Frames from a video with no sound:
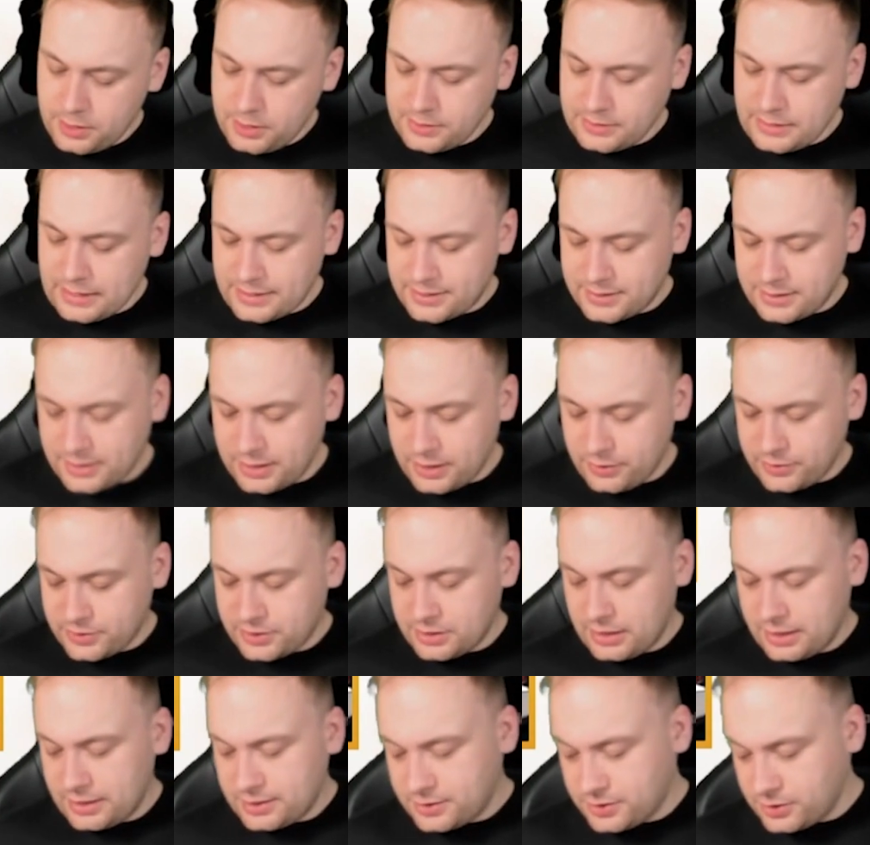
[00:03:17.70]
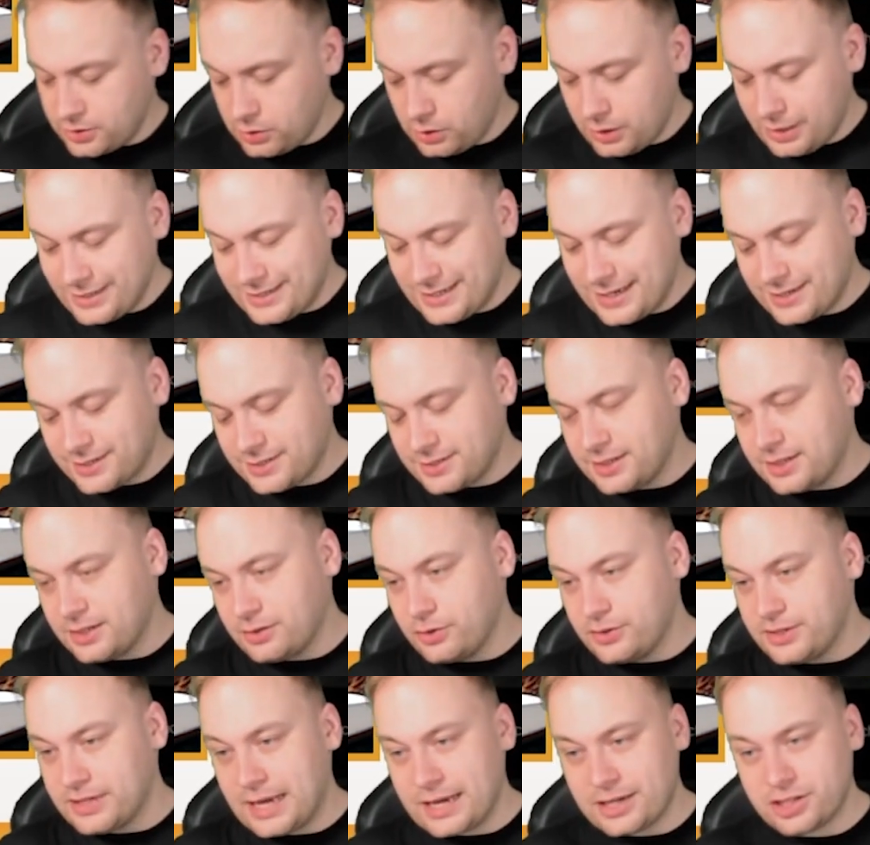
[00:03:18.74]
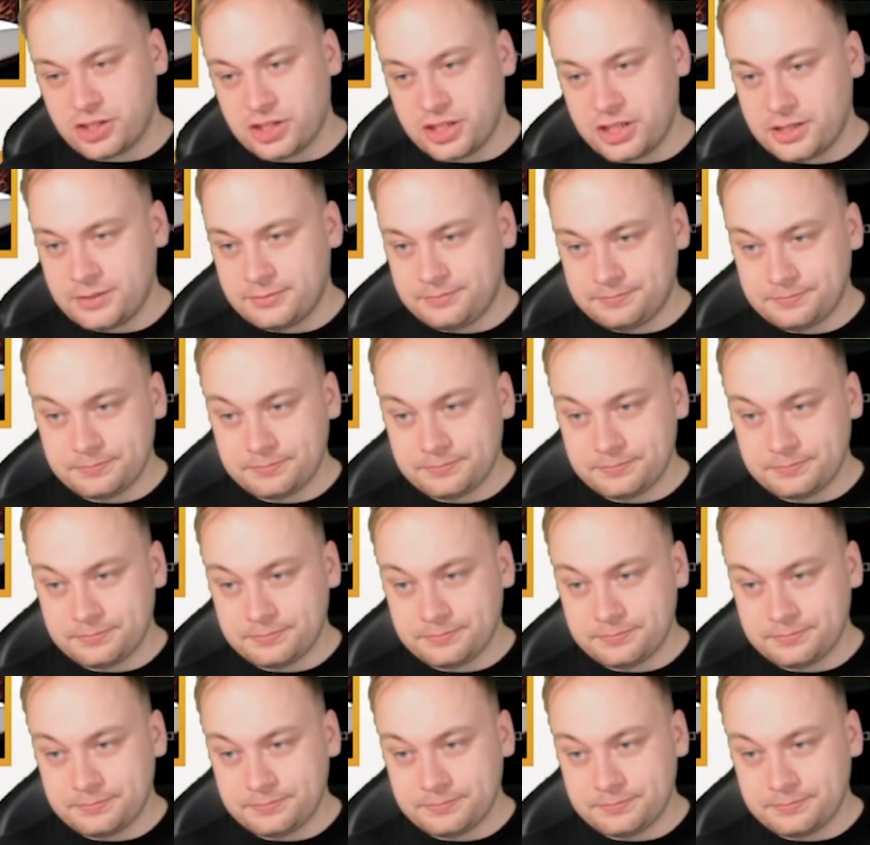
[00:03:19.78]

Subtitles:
Destiny Hero Celestial and Destiny Hero Dasher,